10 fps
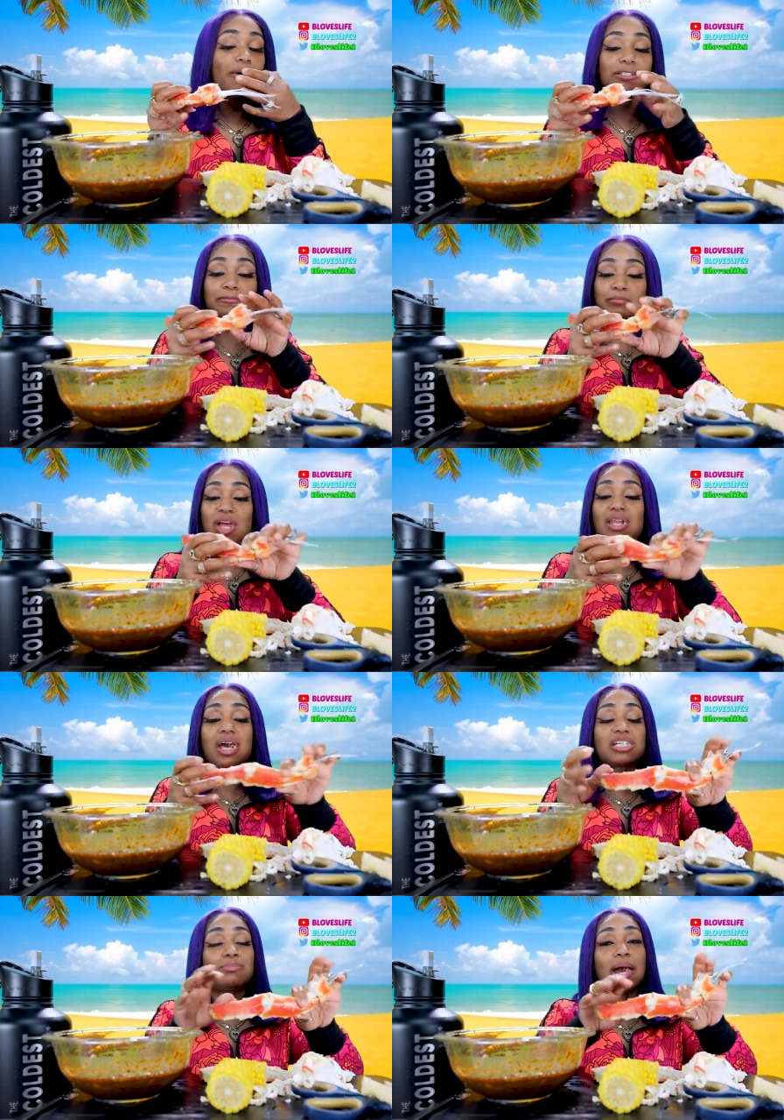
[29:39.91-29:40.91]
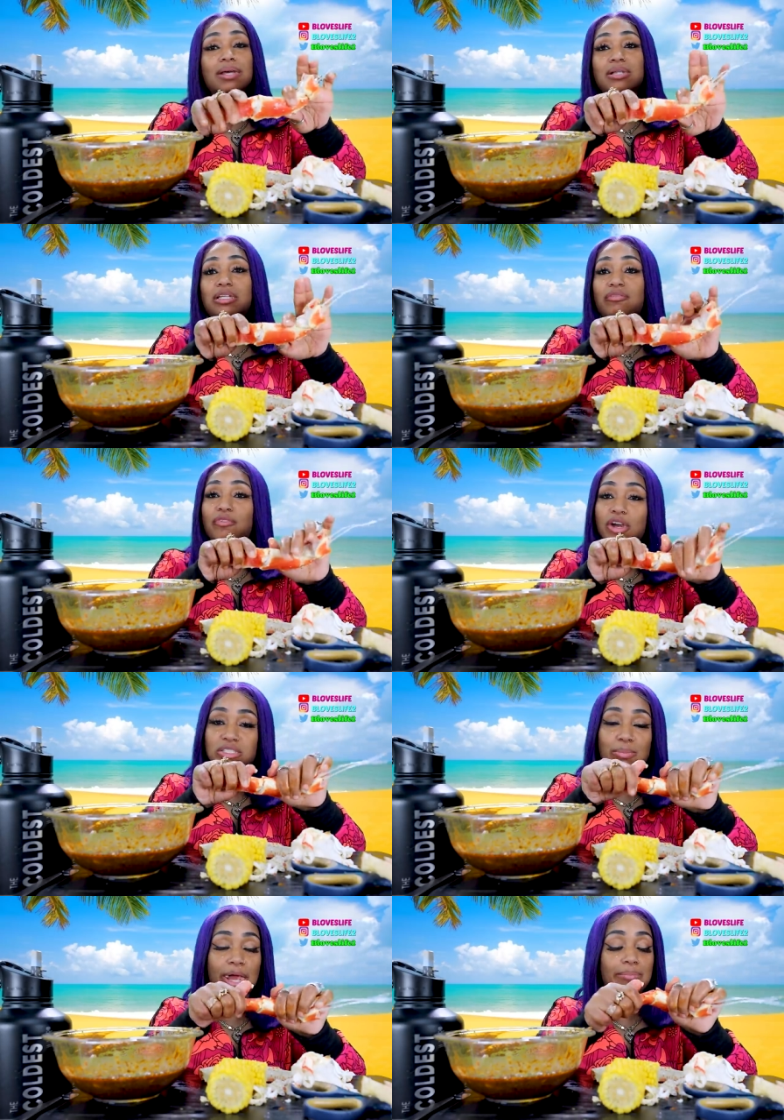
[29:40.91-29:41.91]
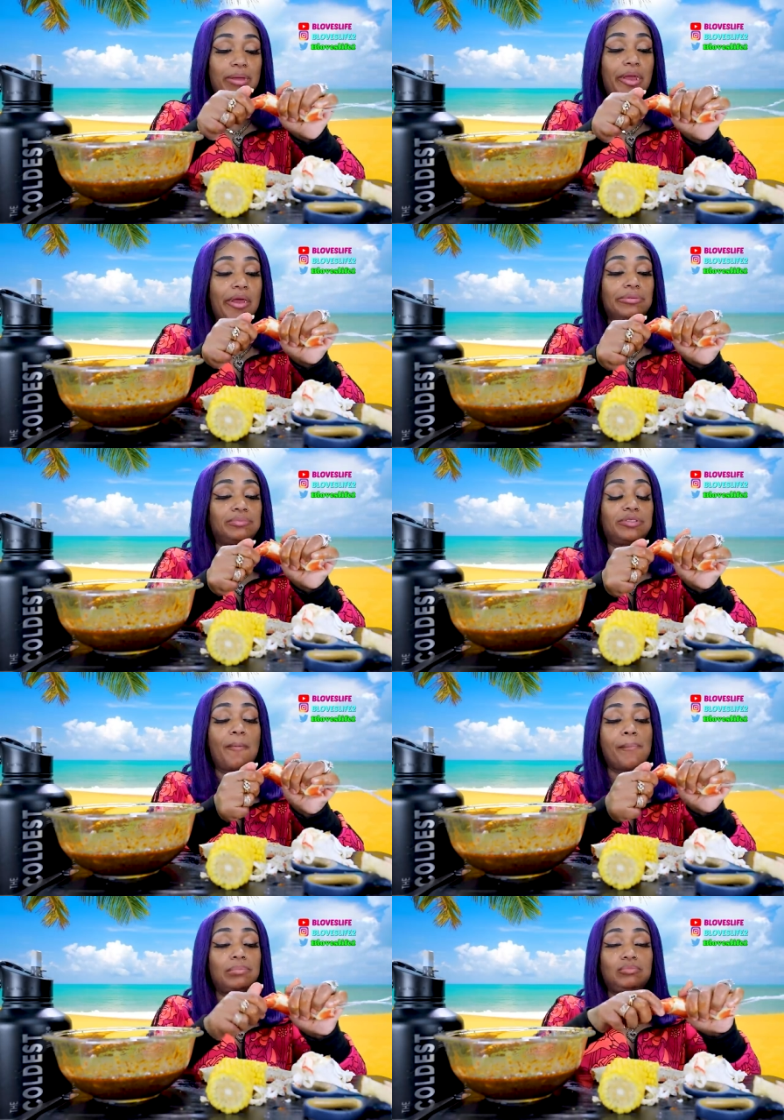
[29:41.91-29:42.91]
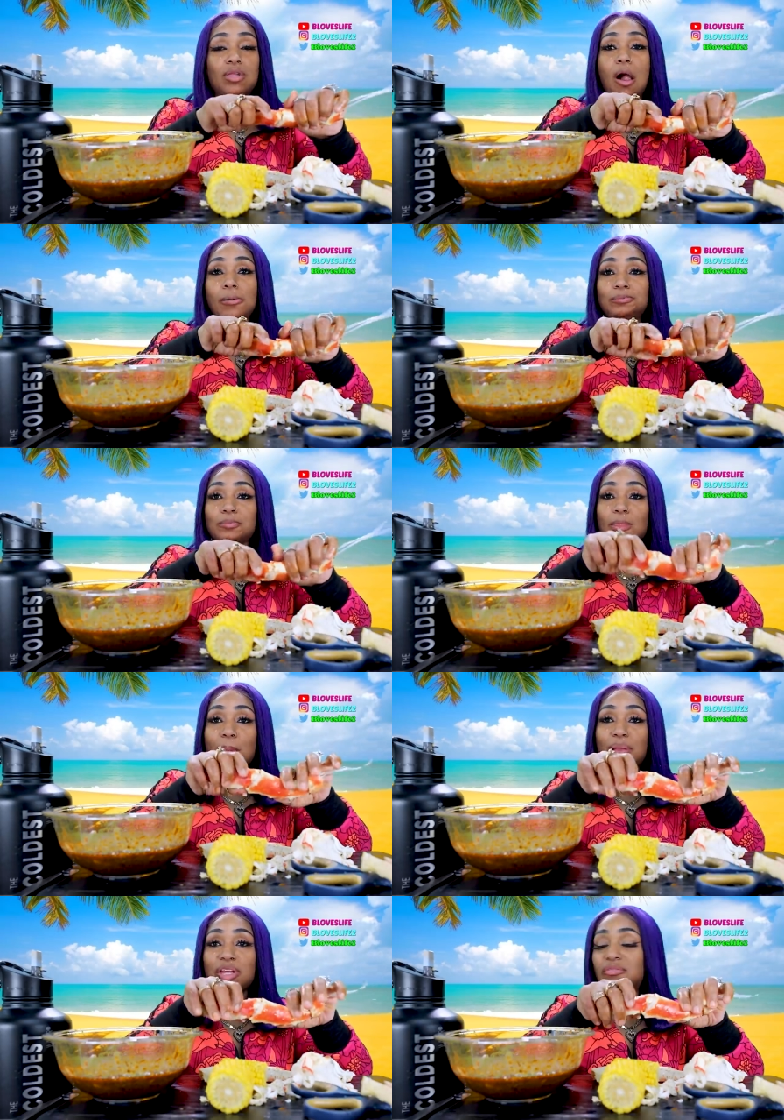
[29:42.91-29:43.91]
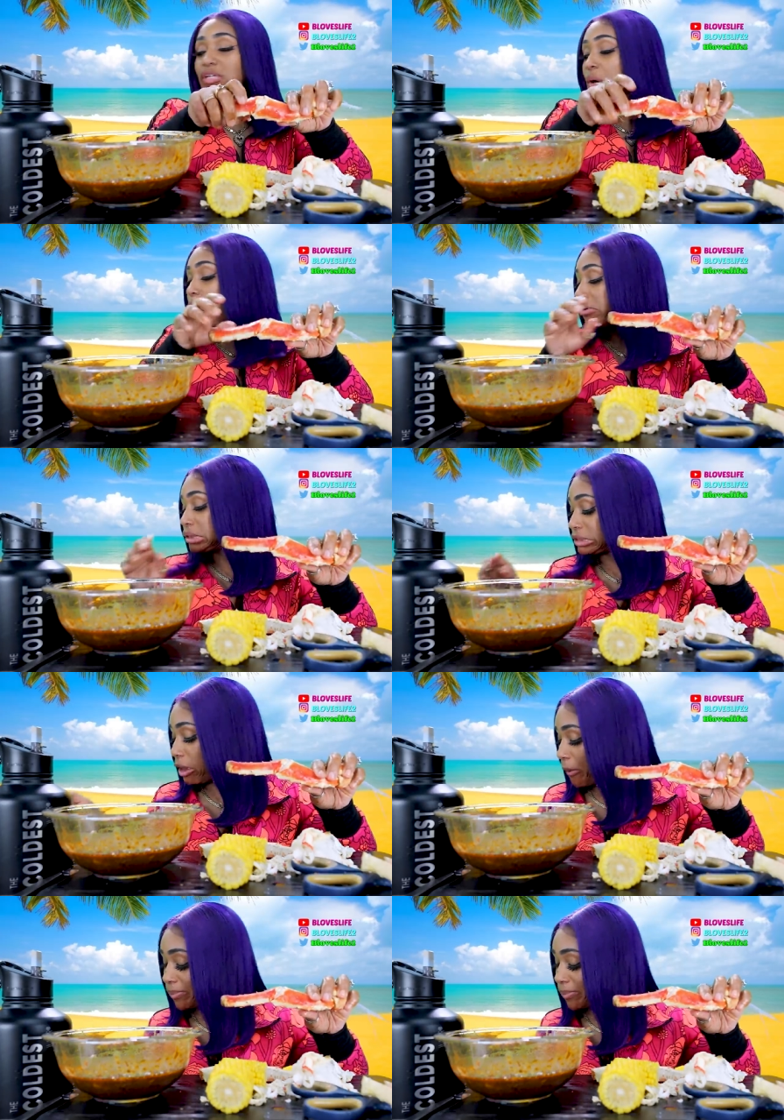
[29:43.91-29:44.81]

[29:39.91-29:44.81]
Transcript: Mmm, that last bite is like the first bite, man. My thing's gonna go off.